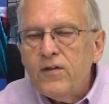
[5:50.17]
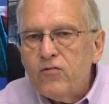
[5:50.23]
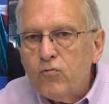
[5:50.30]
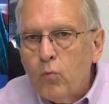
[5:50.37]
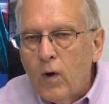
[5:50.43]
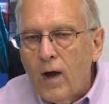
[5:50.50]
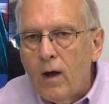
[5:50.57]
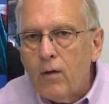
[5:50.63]
of
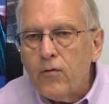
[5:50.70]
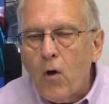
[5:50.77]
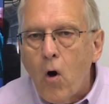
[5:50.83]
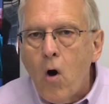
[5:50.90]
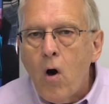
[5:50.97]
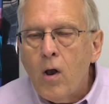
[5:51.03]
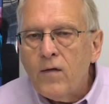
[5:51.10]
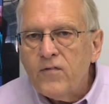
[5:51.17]
this wealth,
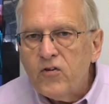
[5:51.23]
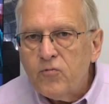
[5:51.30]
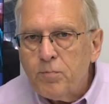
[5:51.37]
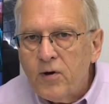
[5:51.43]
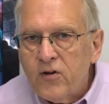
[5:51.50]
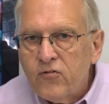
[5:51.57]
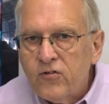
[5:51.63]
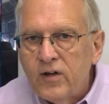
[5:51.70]
all of this
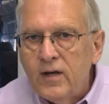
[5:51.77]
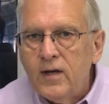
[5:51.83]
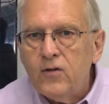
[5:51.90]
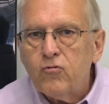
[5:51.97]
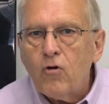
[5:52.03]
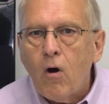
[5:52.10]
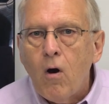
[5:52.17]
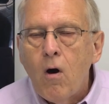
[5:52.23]

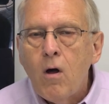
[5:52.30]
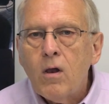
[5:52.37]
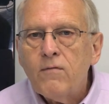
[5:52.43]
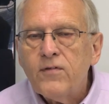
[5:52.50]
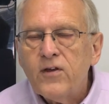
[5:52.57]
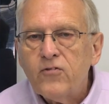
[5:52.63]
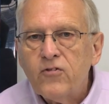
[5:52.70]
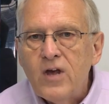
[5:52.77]
prestige, all
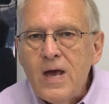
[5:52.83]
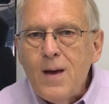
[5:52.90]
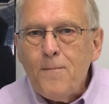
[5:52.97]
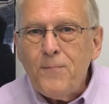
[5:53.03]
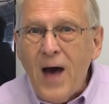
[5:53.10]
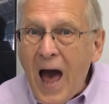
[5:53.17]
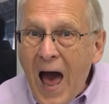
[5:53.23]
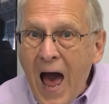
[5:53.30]
of this
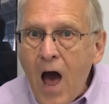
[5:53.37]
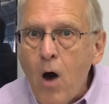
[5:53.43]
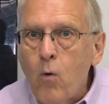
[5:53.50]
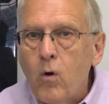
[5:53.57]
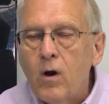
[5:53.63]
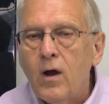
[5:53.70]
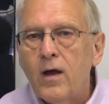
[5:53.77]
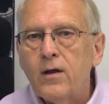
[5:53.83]

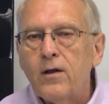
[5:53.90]
power